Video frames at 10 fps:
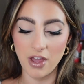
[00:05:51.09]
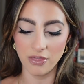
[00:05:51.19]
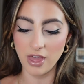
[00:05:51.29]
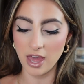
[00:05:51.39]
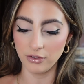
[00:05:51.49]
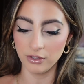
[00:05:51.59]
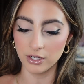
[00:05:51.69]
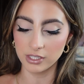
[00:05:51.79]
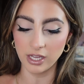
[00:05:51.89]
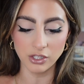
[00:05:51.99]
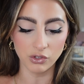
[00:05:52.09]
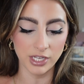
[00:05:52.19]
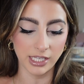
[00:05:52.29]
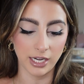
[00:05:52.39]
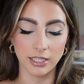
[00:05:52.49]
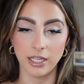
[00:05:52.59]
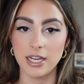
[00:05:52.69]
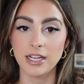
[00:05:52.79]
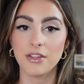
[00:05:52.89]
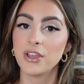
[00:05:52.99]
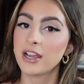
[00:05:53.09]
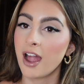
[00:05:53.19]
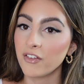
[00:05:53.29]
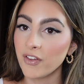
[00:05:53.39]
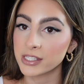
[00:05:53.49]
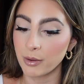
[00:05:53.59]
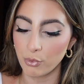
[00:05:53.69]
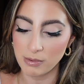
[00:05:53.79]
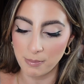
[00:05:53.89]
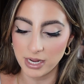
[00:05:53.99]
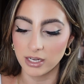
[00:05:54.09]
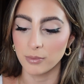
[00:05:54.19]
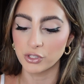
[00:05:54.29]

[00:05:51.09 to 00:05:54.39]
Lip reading: And then the sunscreens that I like, they kind of like separate my makeup.